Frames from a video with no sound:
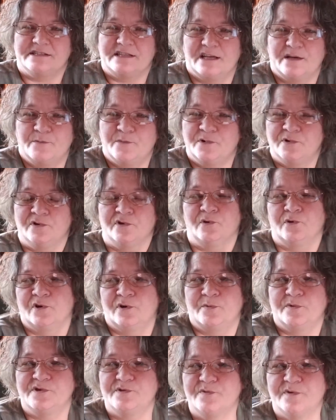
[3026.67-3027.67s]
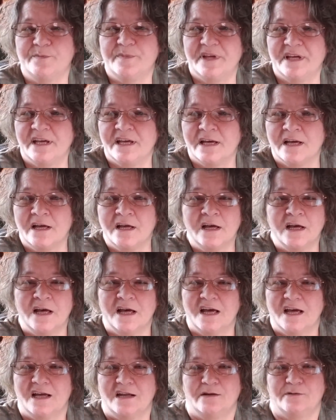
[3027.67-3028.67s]
time when Lori was with me,
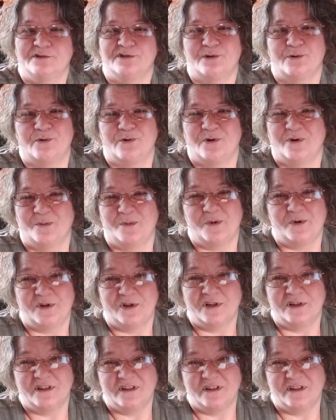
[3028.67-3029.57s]
and it was horrible.